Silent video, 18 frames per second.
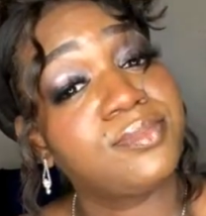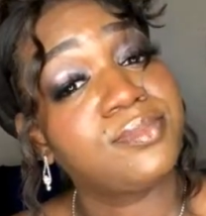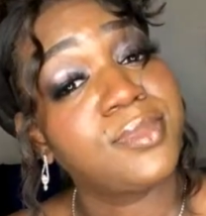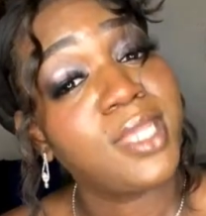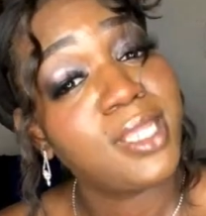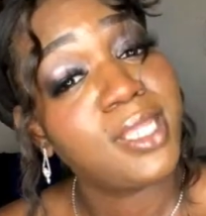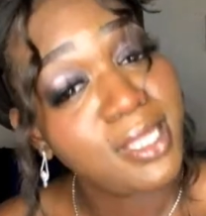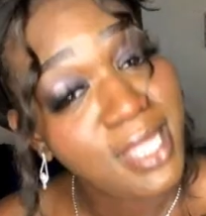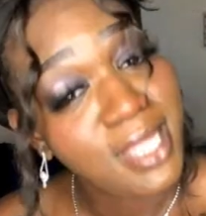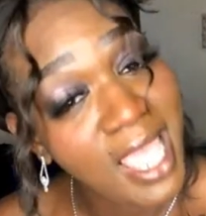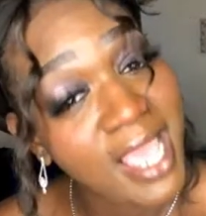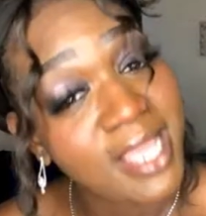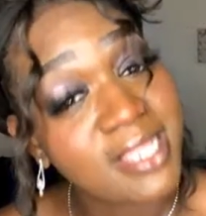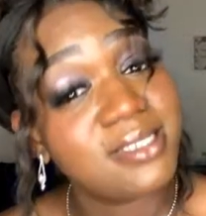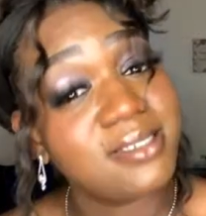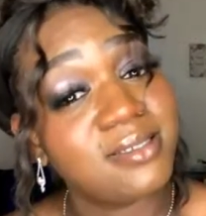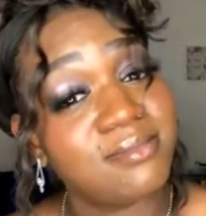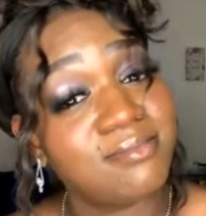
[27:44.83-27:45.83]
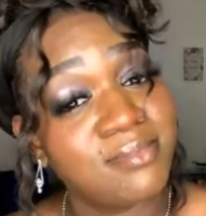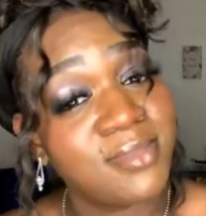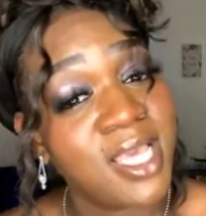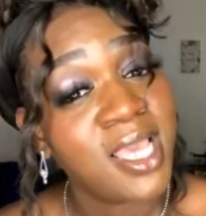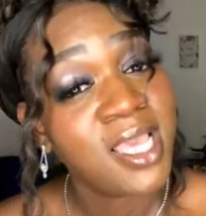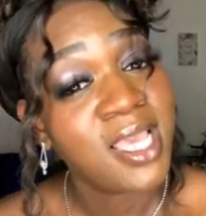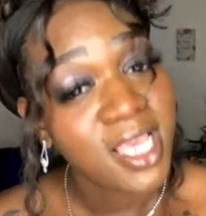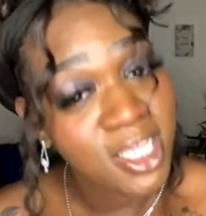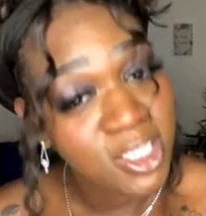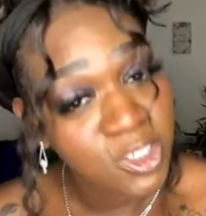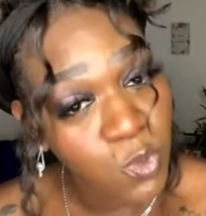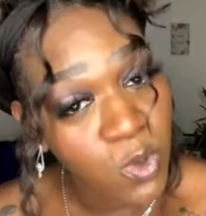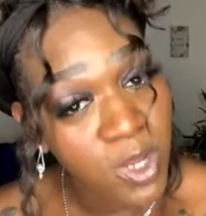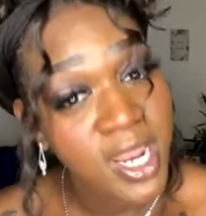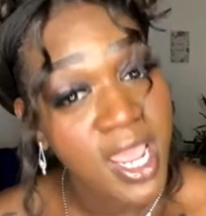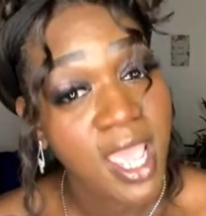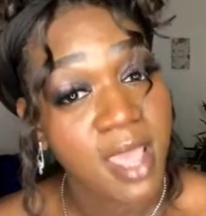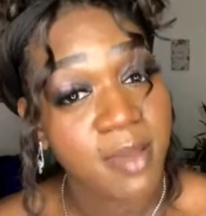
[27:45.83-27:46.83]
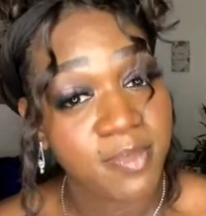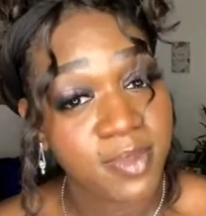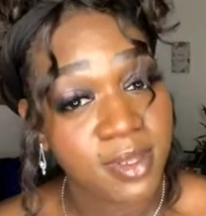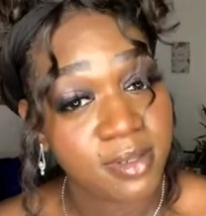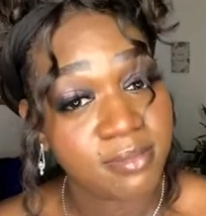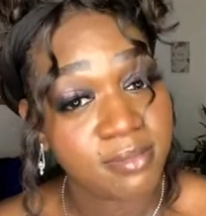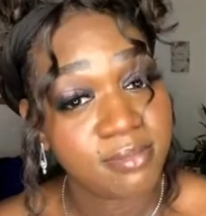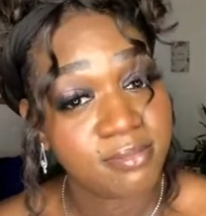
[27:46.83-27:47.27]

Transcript: And that is what happened.